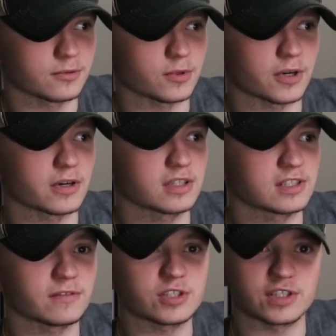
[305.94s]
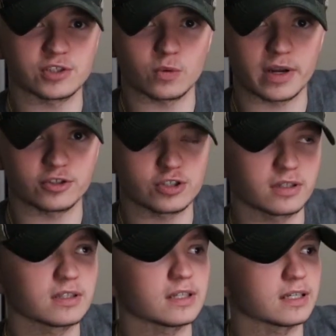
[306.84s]
regardless of the
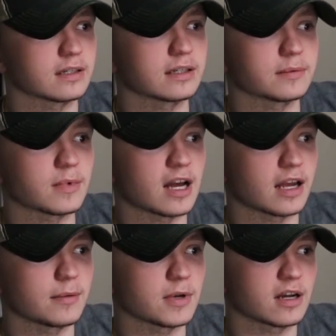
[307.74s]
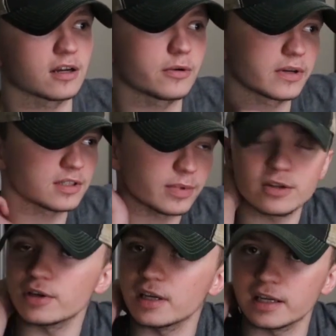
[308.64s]
situation, I am not going to be
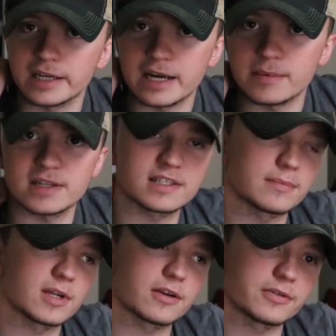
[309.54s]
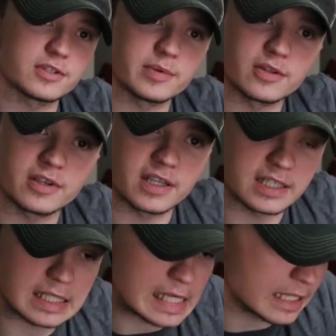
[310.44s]
looking at comments, I'm not going to be looking
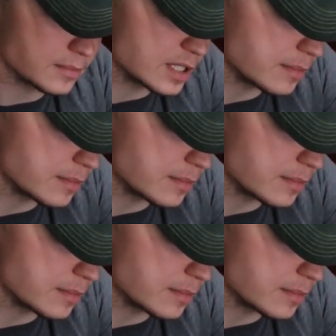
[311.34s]
at DMs,